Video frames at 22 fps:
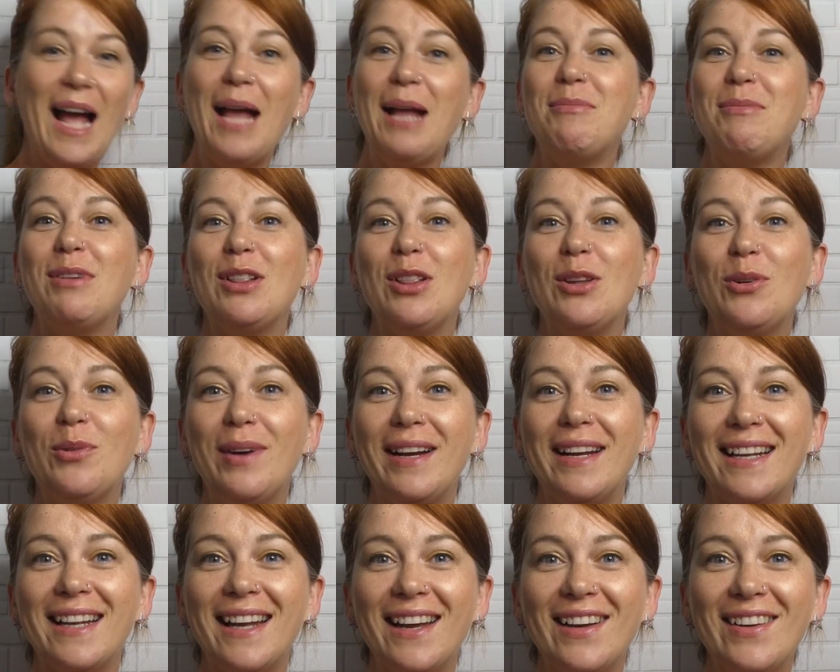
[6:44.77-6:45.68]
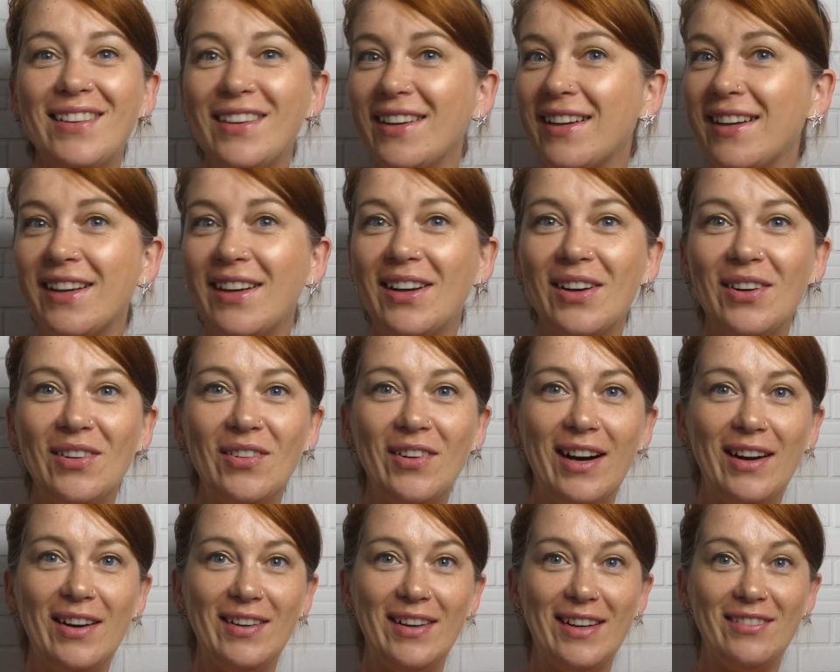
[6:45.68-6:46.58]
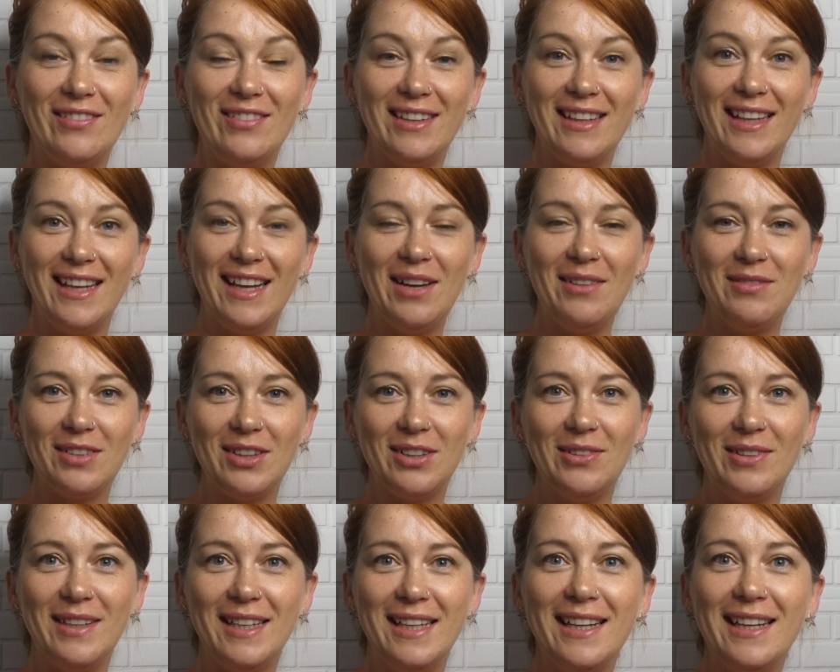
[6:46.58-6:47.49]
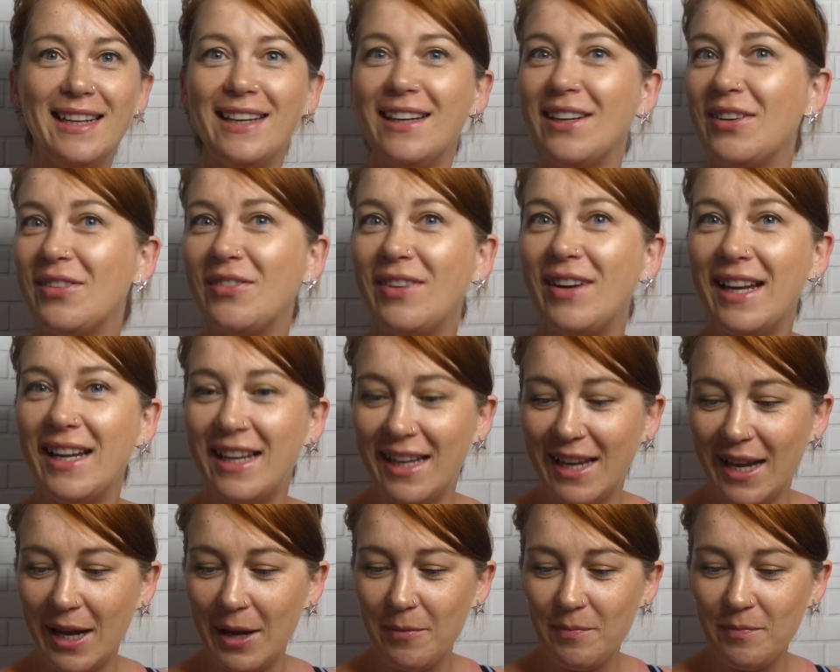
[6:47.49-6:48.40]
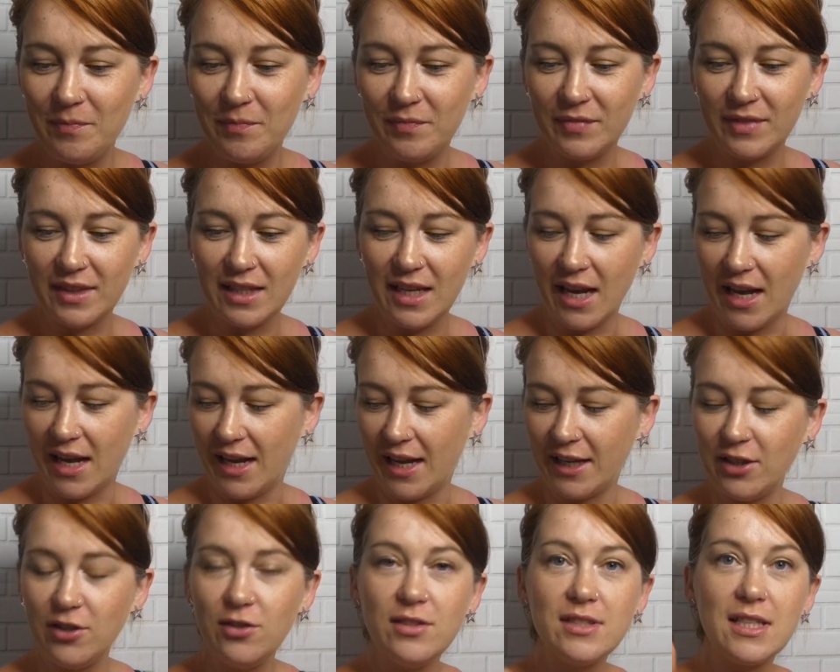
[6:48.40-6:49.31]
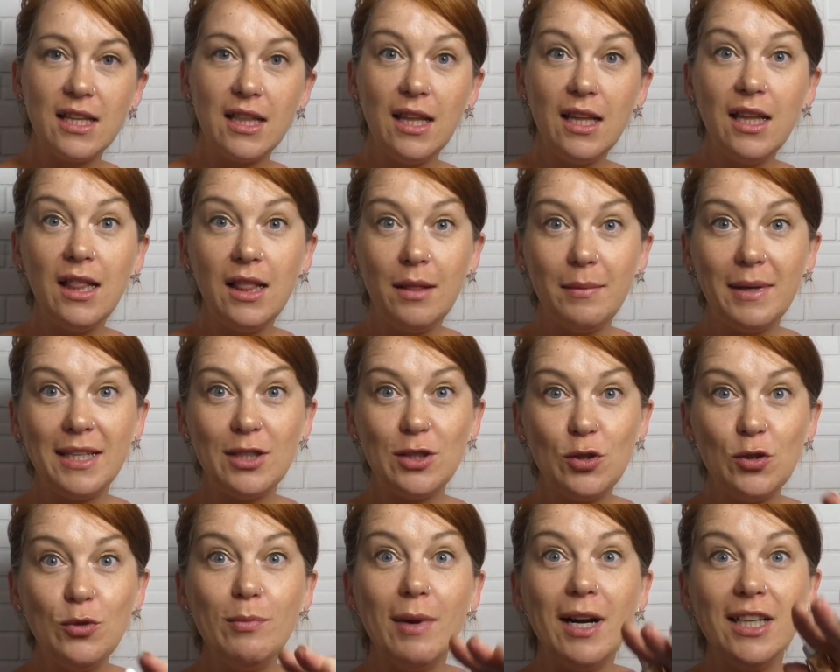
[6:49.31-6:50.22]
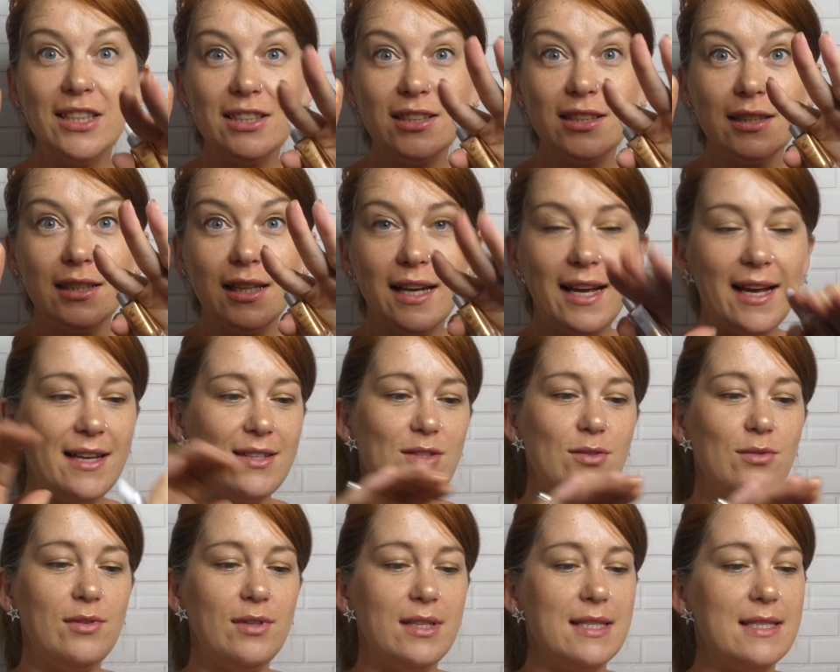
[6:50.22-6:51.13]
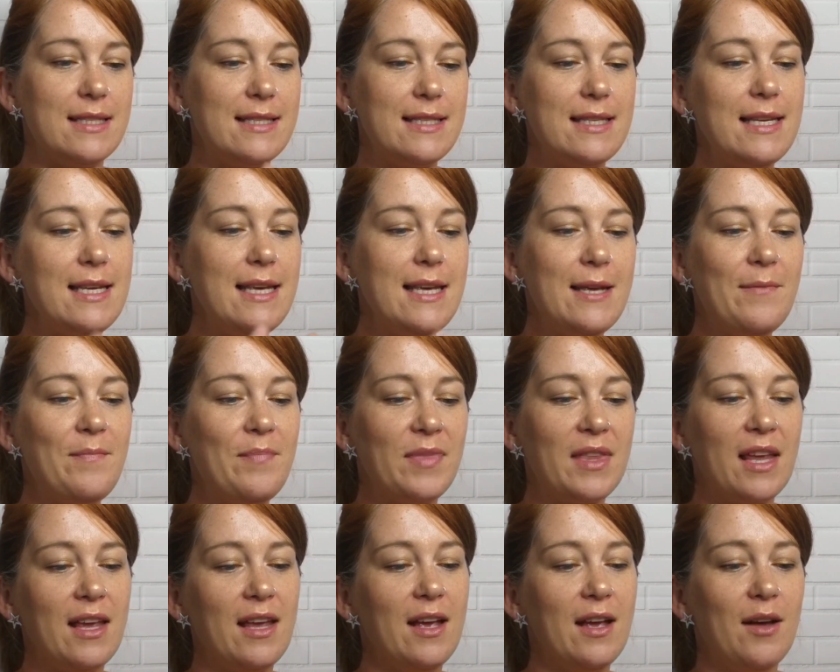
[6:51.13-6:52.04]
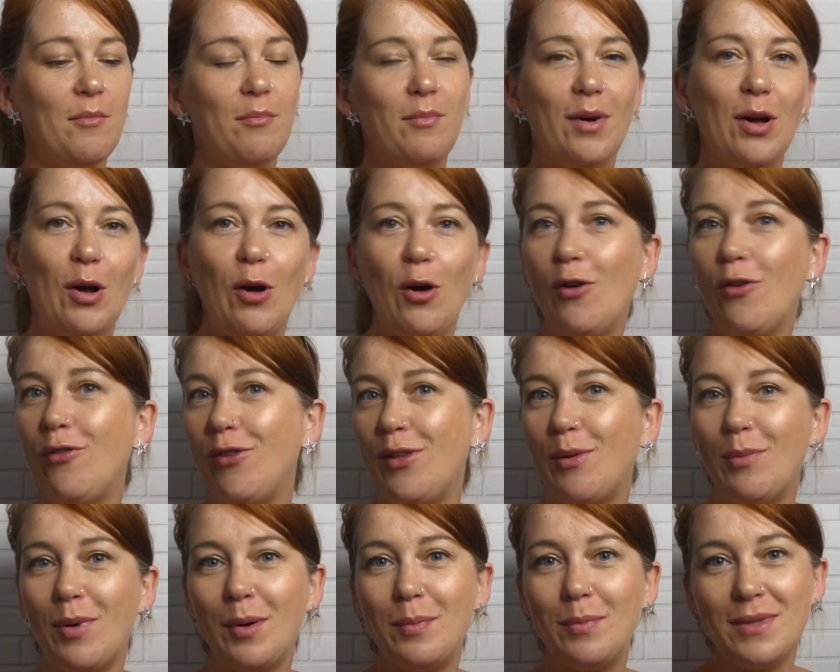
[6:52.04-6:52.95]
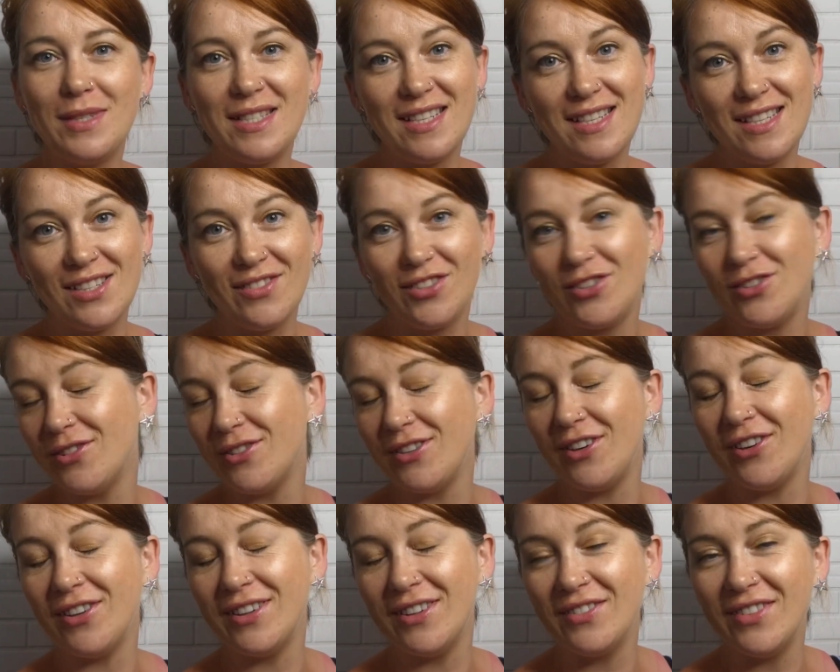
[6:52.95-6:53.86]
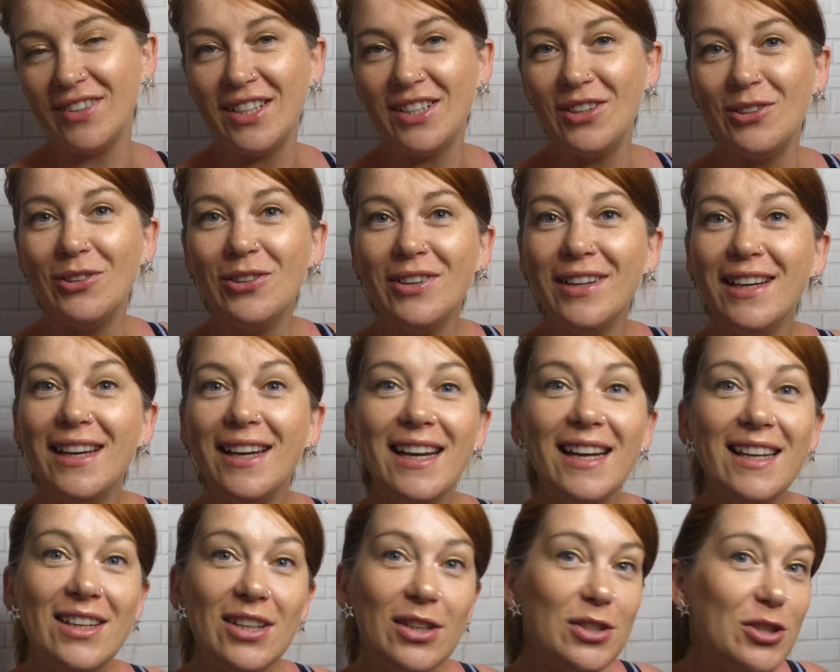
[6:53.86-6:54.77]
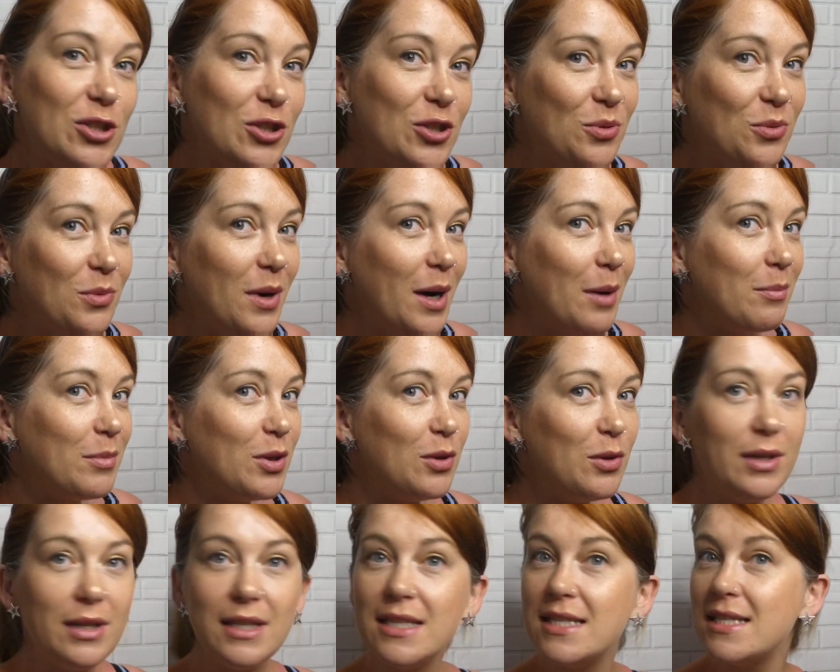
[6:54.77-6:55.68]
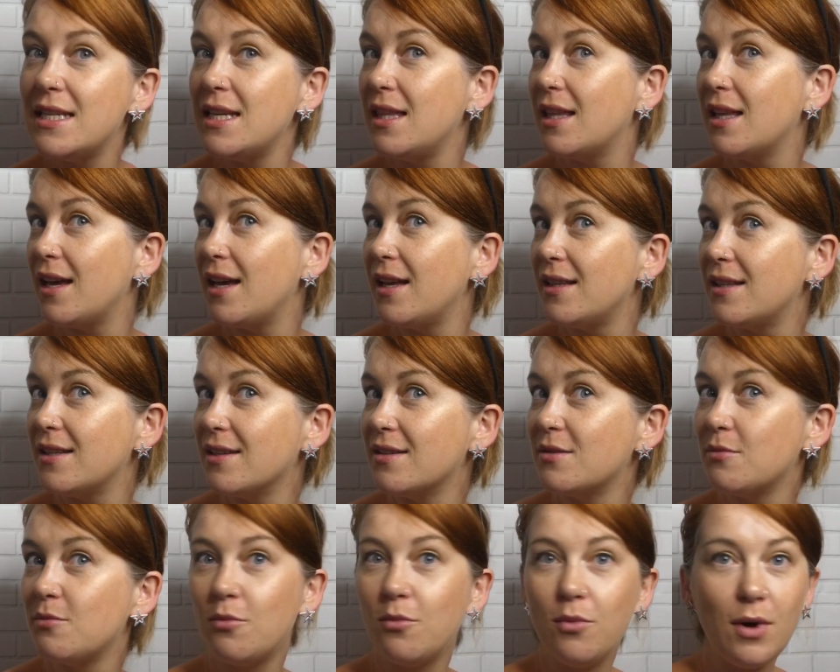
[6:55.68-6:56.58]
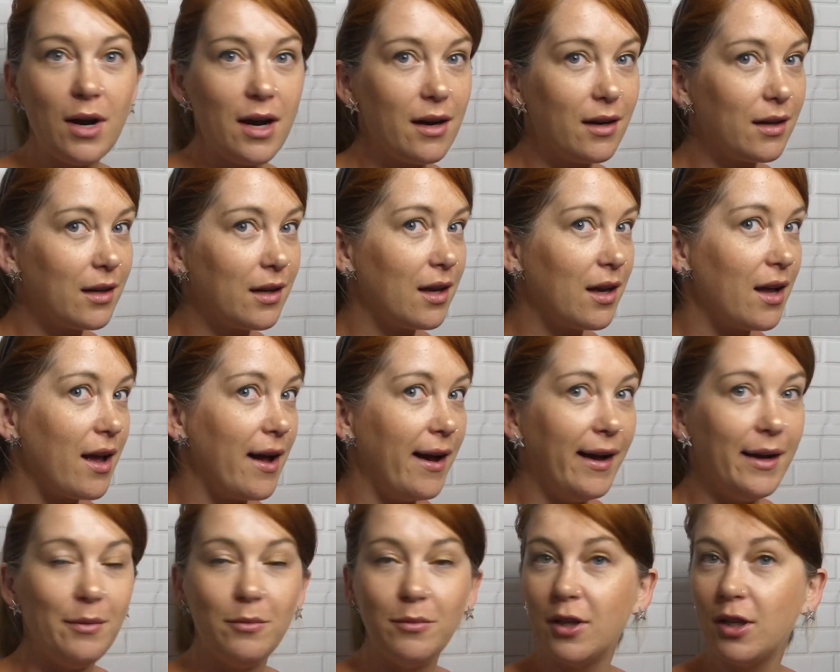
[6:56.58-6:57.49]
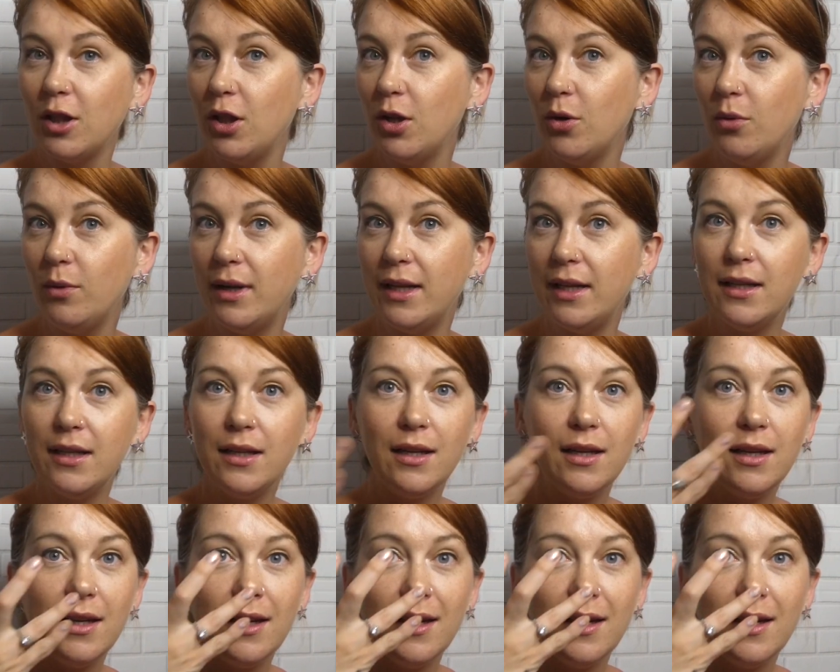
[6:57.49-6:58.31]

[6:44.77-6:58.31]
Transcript: I'm glowing now. Wow, I really am glowing. Right, yeah, I used a little bit too much, as you can see, but all for the purposes of showing it on the video. It does show up. You can see that it does work. I am glowing.